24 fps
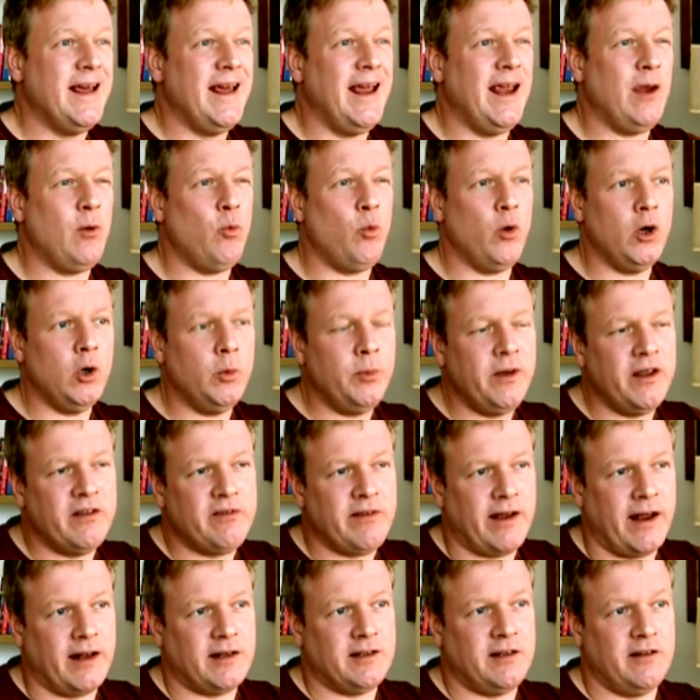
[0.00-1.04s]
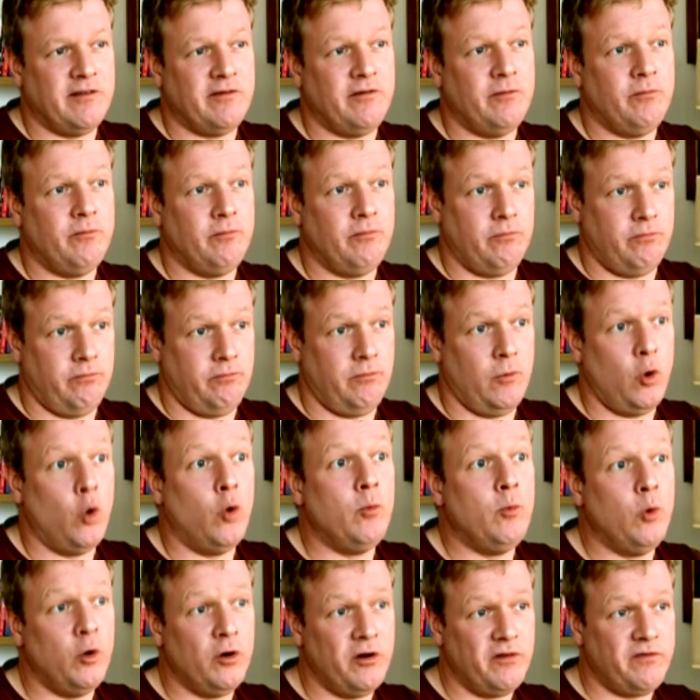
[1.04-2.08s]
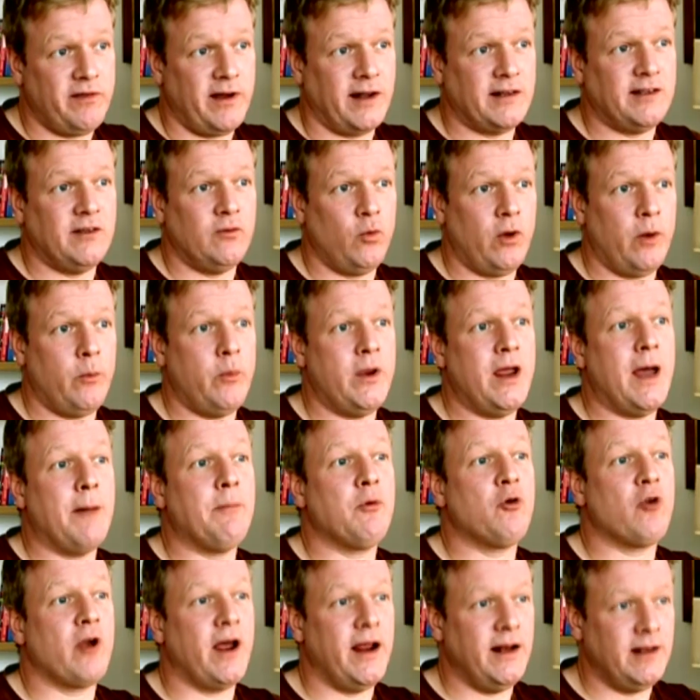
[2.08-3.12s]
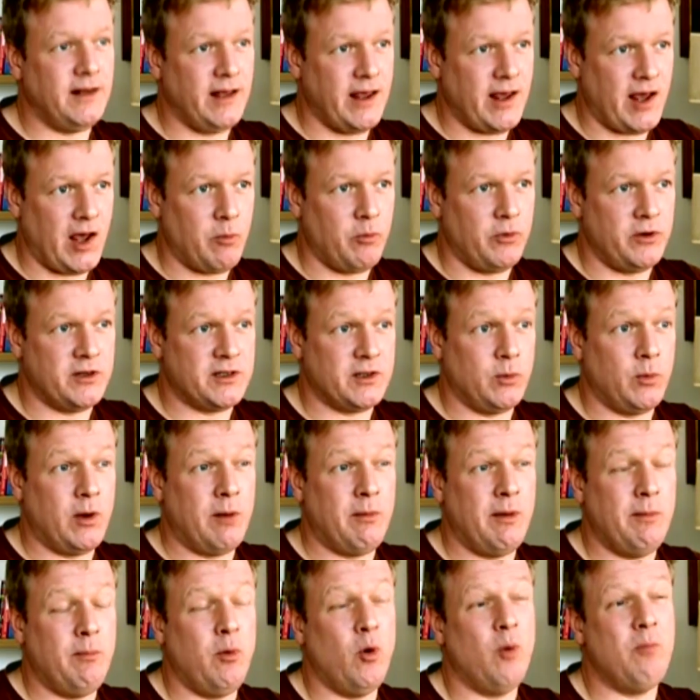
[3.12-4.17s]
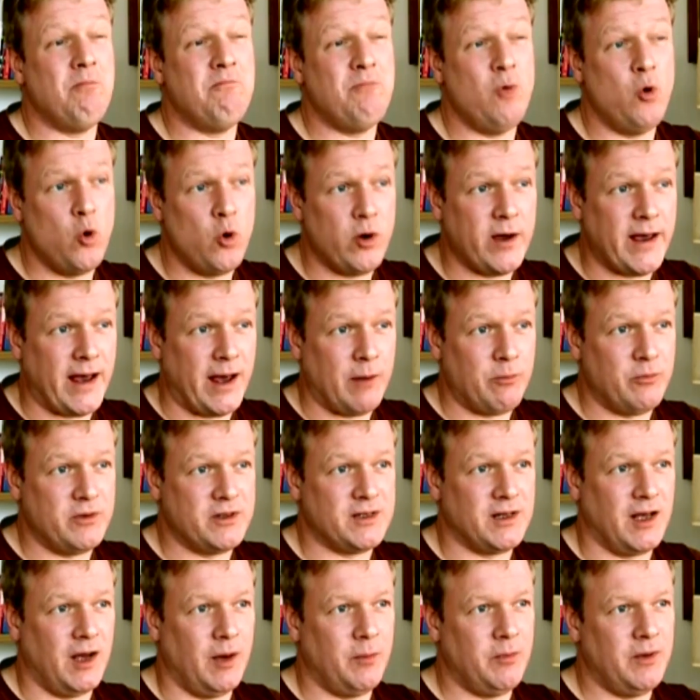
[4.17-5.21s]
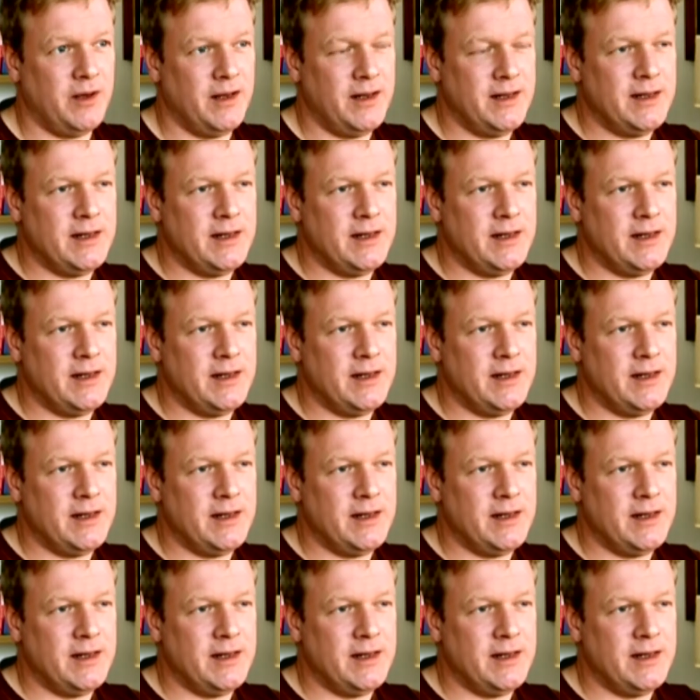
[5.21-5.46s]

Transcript: it will be effective or more effective when we upgrade the cameras and when we put more cameras up.